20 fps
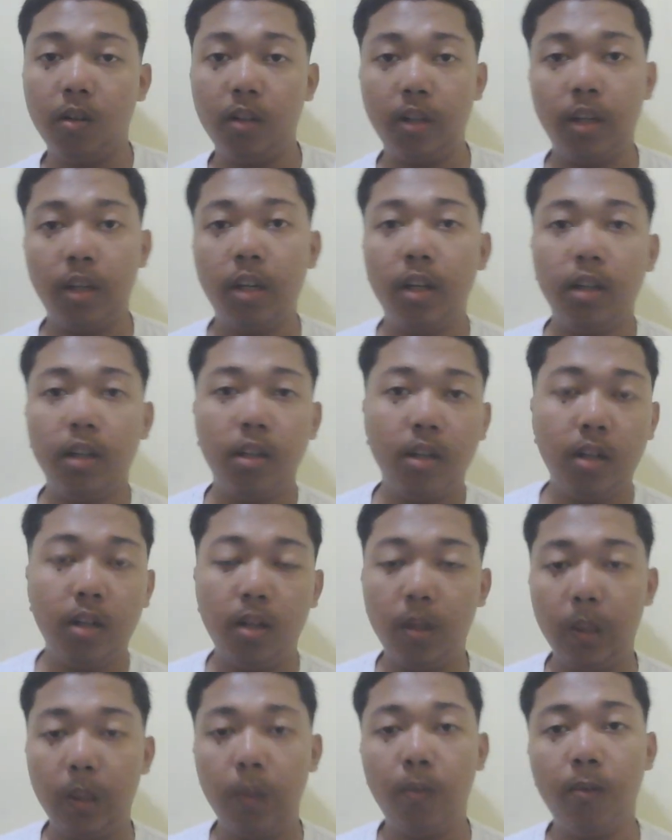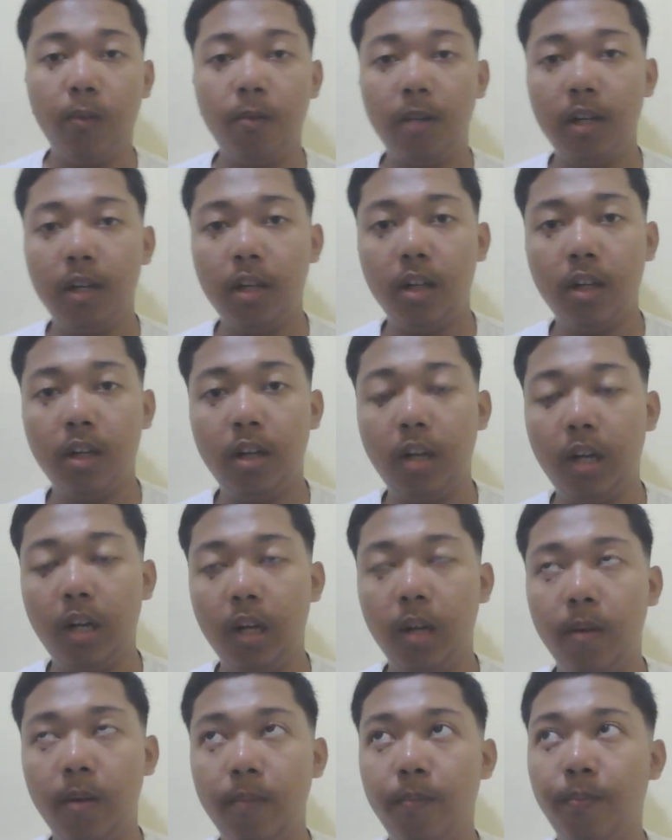Okay, hello everyone,
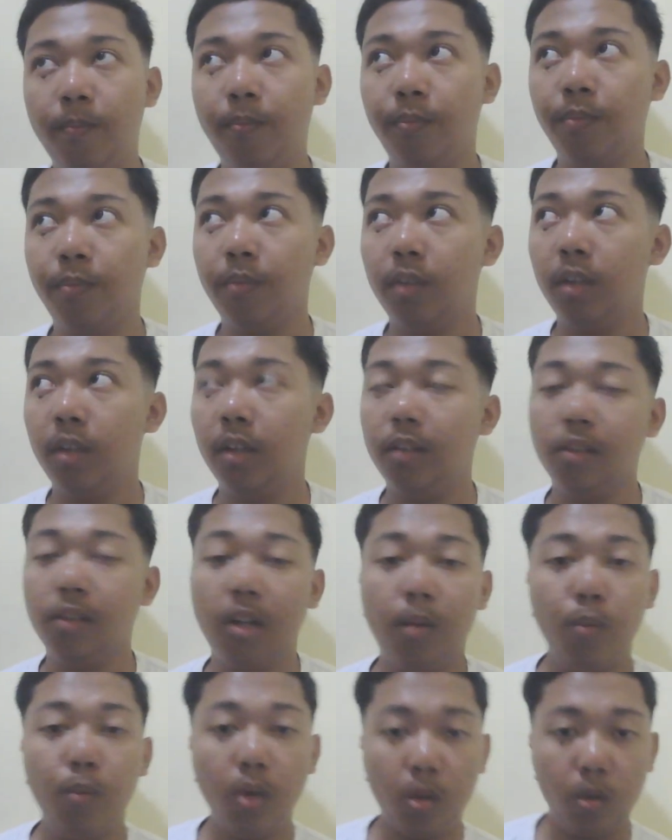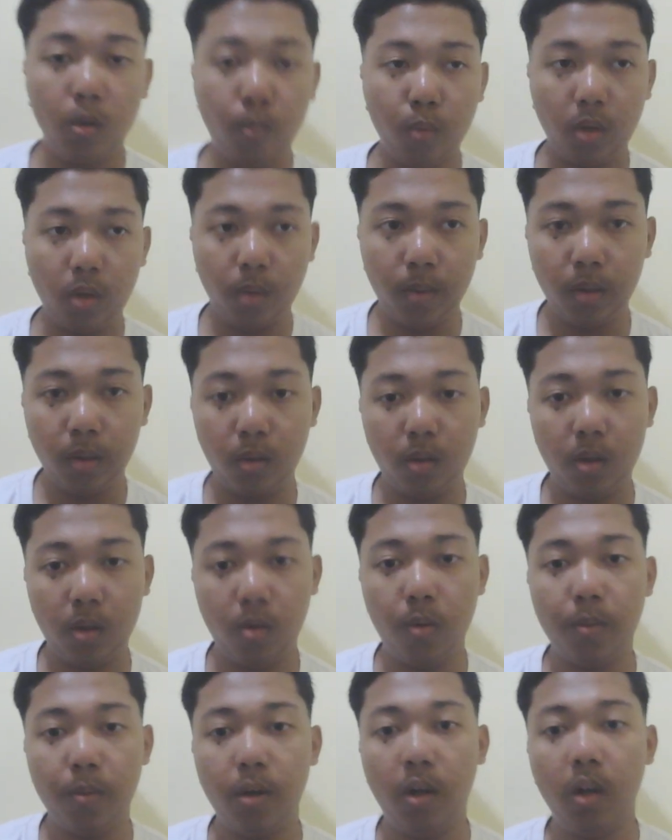and Assalamualaikum warahmatullahi
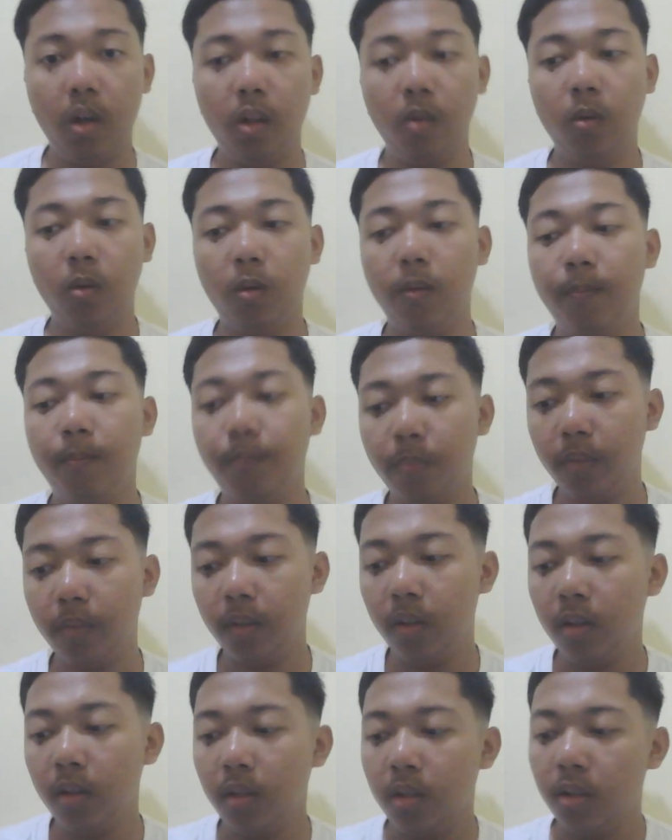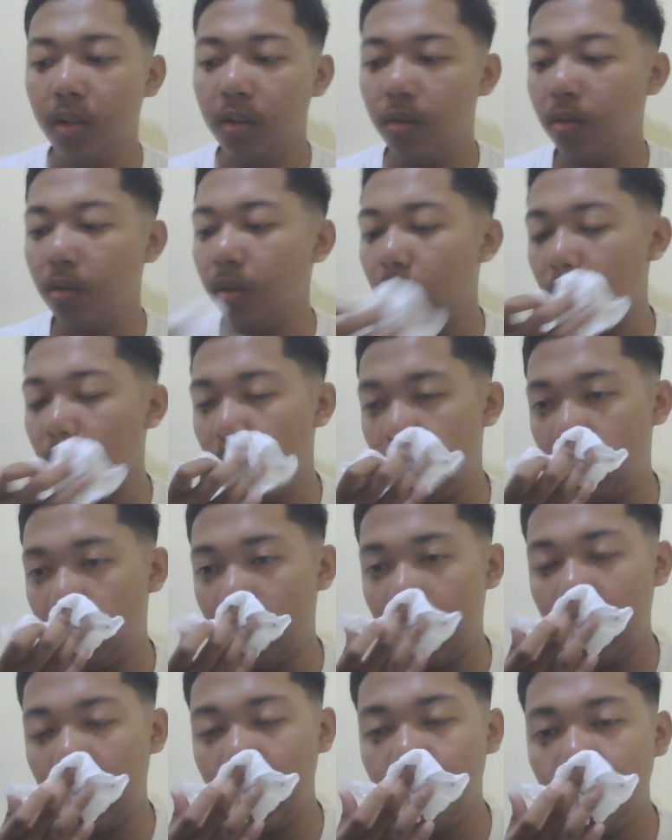wabarakatuh. So,
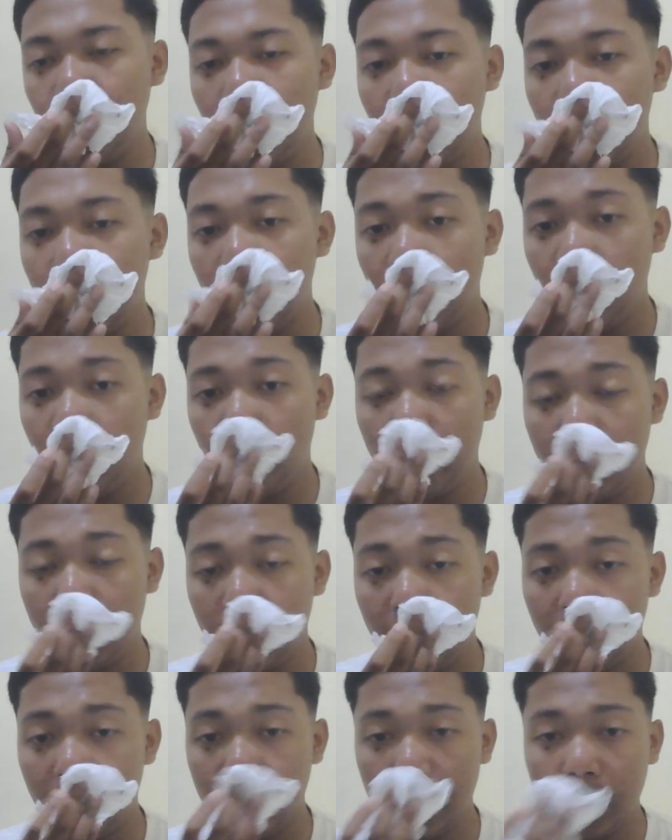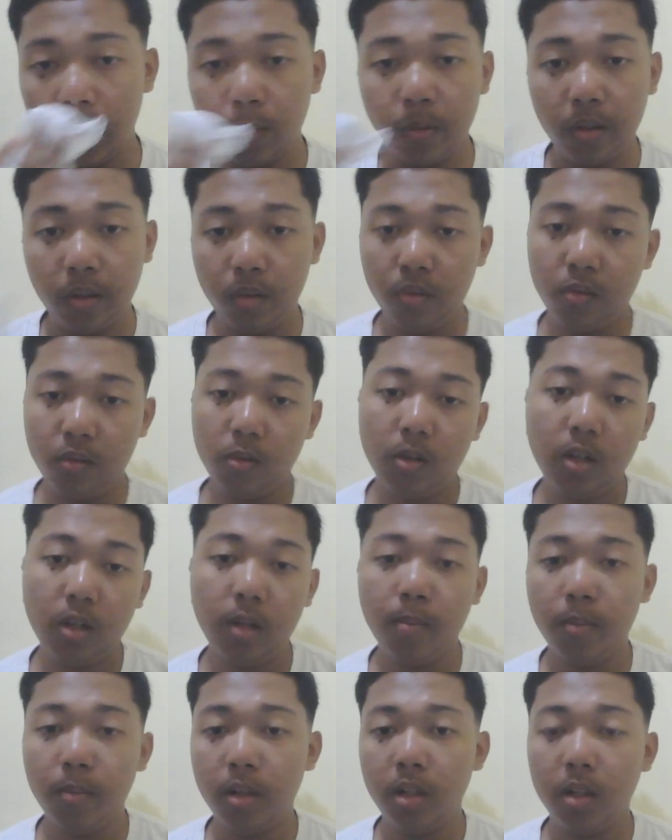I'm Galang Buana Gangga with the student
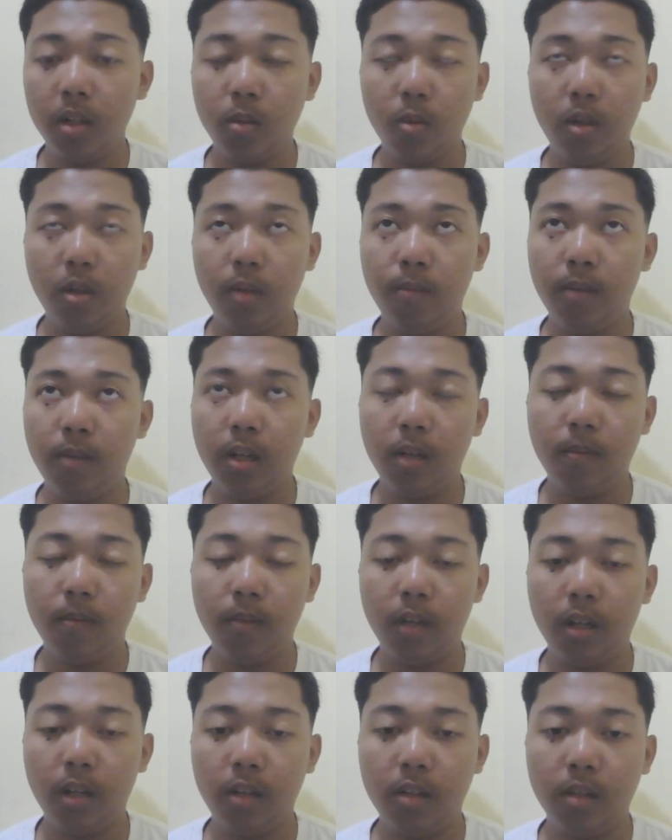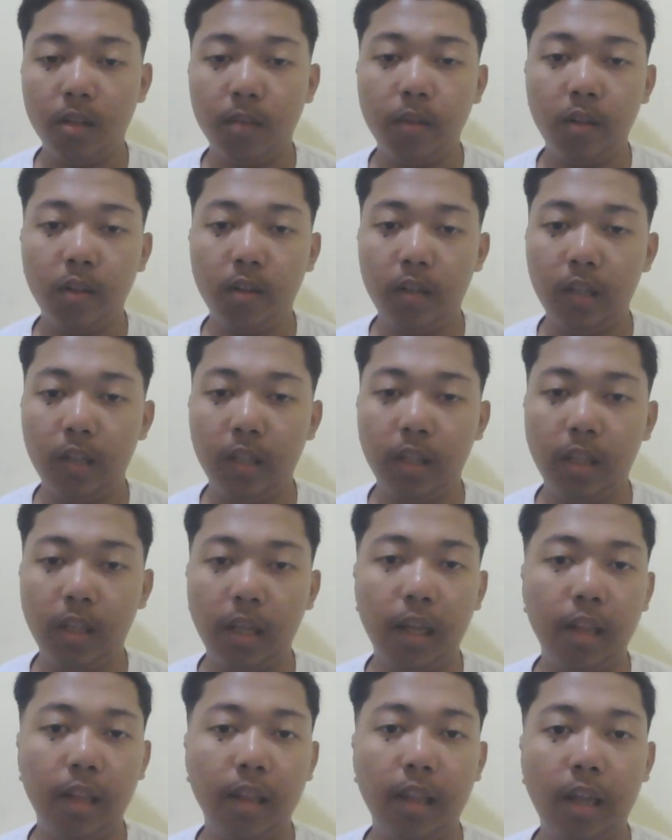number
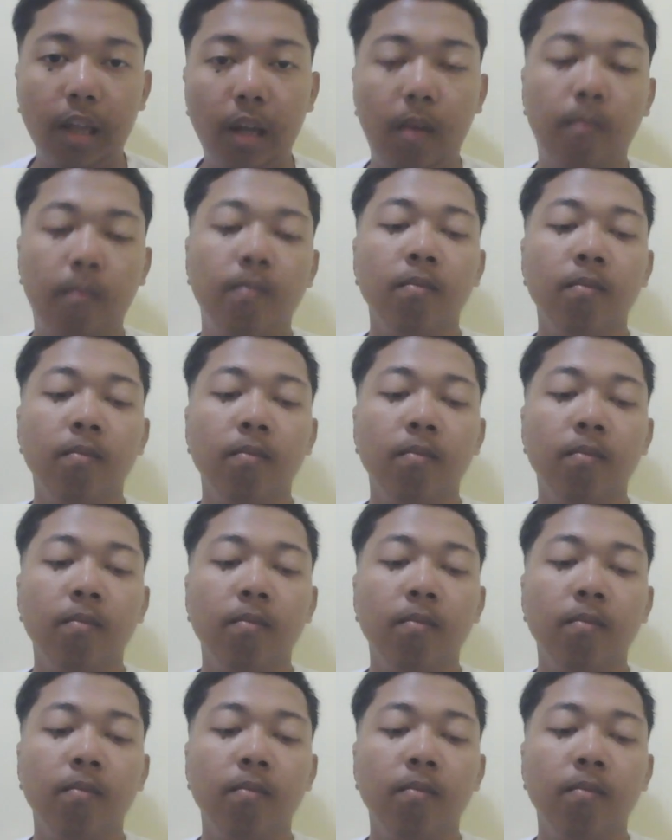2510731010.